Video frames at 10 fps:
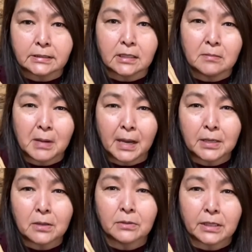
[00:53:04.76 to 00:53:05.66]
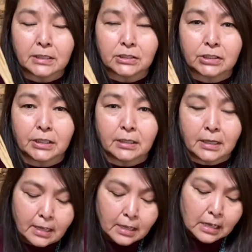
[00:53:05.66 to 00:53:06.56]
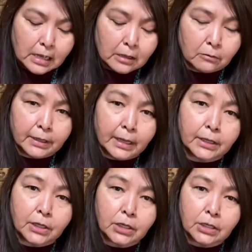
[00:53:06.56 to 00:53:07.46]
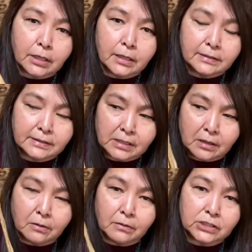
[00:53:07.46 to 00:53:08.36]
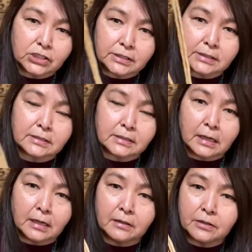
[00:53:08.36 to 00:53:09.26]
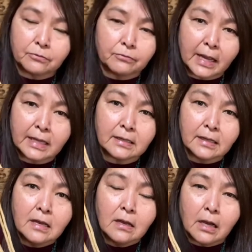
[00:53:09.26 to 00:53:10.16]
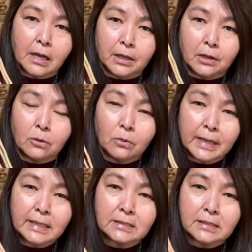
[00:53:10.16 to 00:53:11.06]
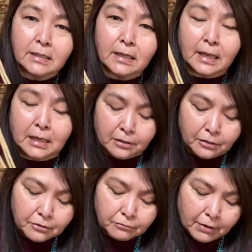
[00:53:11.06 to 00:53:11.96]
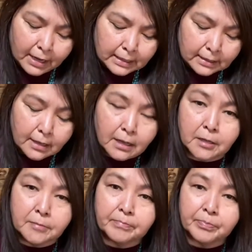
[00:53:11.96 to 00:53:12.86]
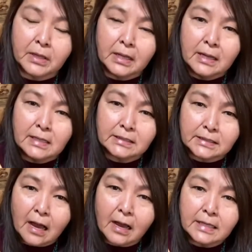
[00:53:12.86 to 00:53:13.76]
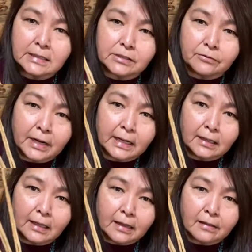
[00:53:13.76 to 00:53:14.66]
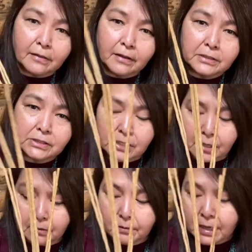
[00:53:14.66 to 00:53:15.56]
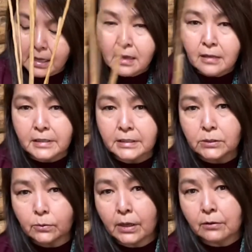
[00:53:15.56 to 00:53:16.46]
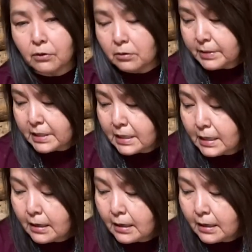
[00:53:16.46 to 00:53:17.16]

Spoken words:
in my own kitchen when I cook. So it's just the right weight and the right size, the right length. So this one will be